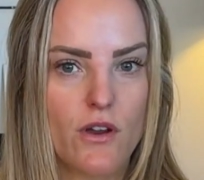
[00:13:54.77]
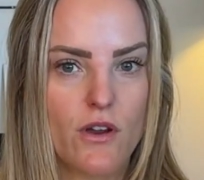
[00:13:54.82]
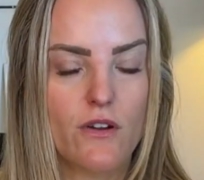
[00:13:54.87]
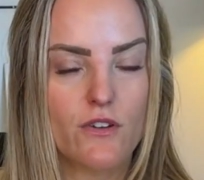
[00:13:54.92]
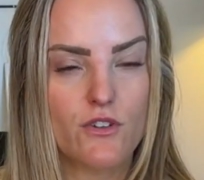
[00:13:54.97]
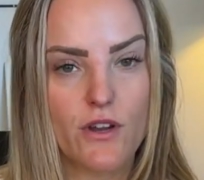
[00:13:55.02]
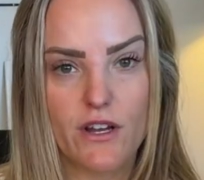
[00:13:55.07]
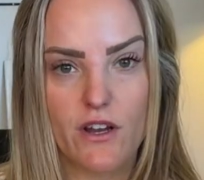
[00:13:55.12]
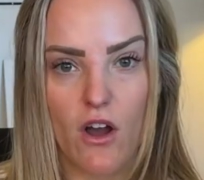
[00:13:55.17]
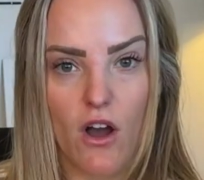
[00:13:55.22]
are
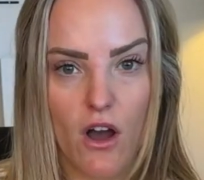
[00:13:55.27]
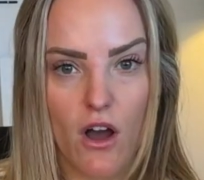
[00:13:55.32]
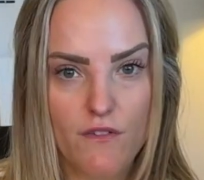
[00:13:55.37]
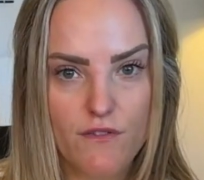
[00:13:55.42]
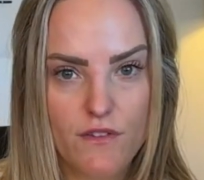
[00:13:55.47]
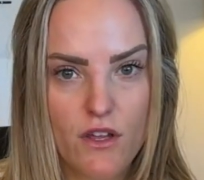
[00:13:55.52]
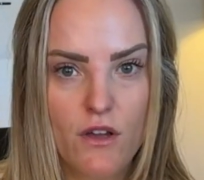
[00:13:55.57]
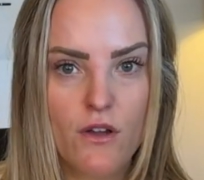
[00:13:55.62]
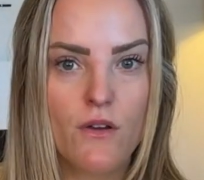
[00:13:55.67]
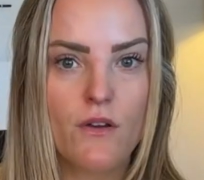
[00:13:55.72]
trying to
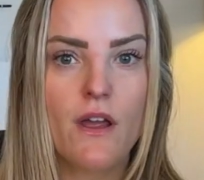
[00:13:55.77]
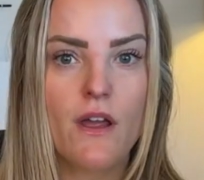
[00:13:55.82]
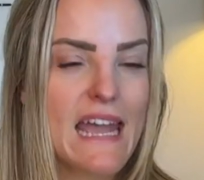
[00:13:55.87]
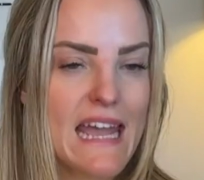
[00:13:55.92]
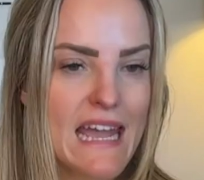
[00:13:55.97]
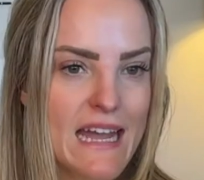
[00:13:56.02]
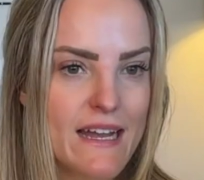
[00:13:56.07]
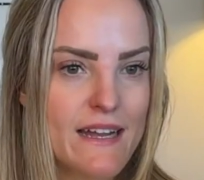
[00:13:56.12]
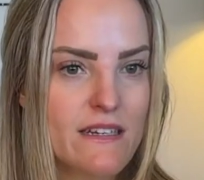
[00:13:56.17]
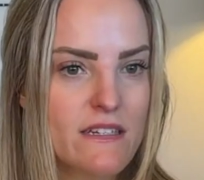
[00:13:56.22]
offload
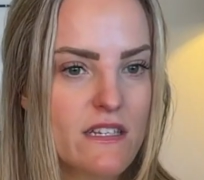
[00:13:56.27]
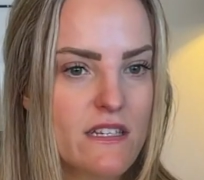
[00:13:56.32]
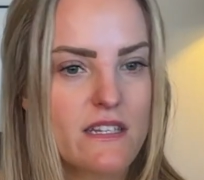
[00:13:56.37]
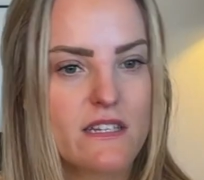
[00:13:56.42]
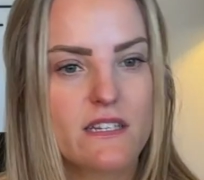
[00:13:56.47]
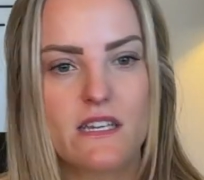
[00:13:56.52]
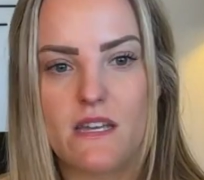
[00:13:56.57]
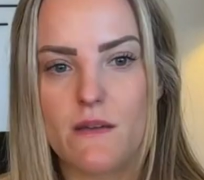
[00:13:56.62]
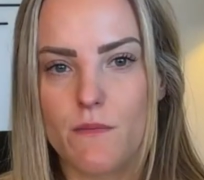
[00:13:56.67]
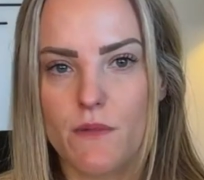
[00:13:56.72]
and the
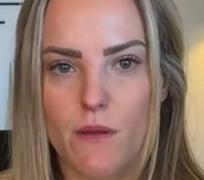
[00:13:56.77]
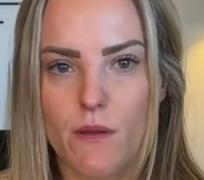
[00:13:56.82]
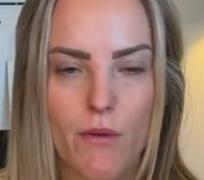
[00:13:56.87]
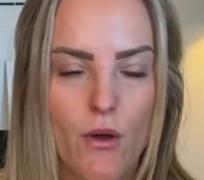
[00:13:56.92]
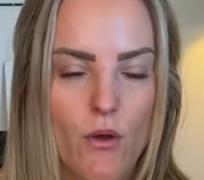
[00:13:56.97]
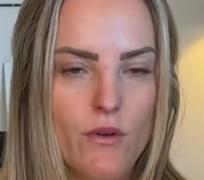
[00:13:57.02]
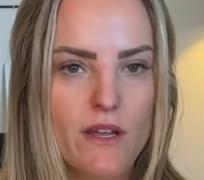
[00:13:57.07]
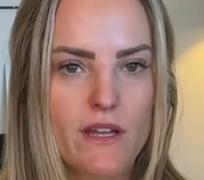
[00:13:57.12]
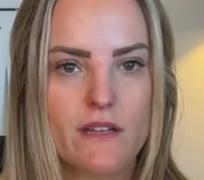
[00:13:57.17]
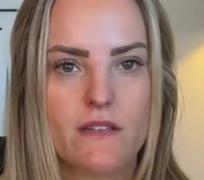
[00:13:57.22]
team
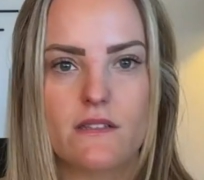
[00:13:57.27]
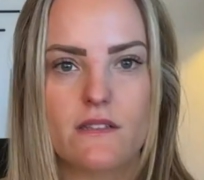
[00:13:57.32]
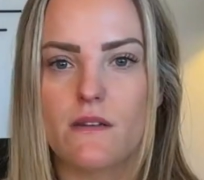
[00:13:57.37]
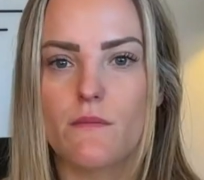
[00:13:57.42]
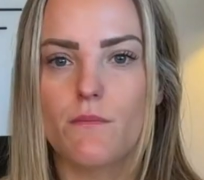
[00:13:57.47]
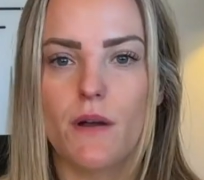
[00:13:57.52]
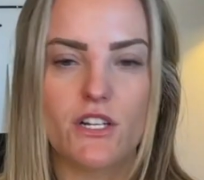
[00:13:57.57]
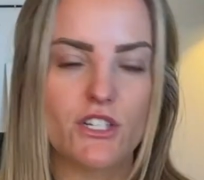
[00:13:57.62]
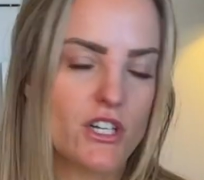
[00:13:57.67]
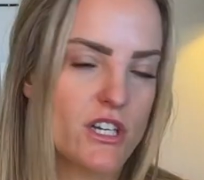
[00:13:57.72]
components
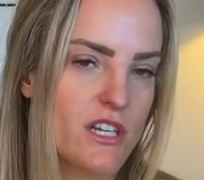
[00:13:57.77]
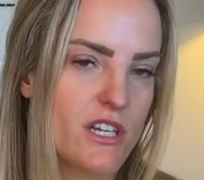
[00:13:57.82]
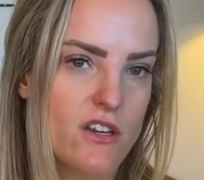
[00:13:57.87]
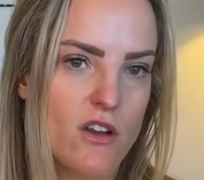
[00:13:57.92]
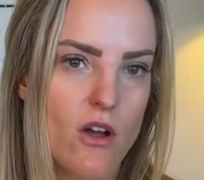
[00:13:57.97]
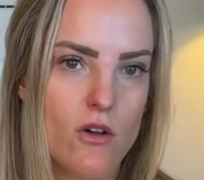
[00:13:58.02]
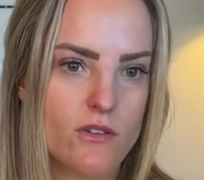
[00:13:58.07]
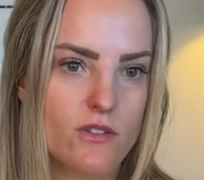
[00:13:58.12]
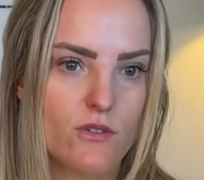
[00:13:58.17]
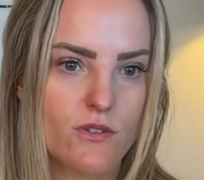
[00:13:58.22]
and budget and
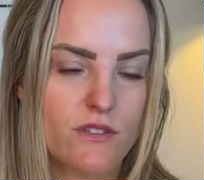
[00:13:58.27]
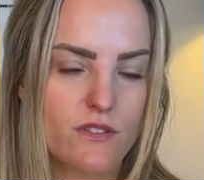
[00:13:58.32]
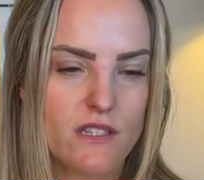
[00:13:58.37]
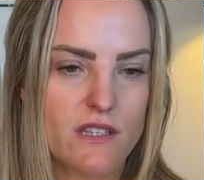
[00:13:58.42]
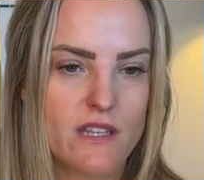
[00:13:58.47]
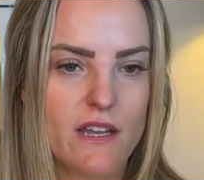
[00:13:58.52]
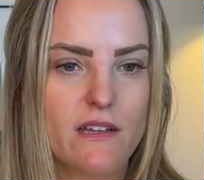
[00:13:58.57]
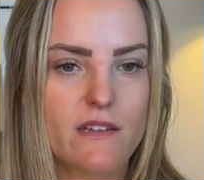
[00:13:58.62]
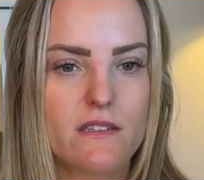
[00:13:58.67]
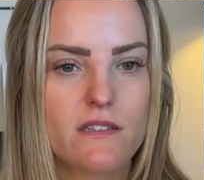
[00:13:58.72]
all sorts of
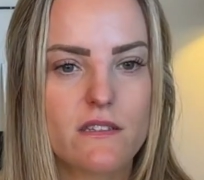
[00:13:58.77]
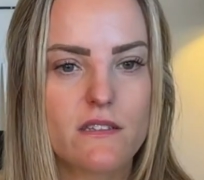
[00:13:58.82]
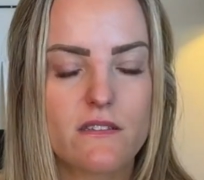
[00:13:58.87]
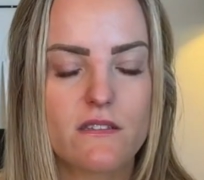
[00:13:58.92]
things.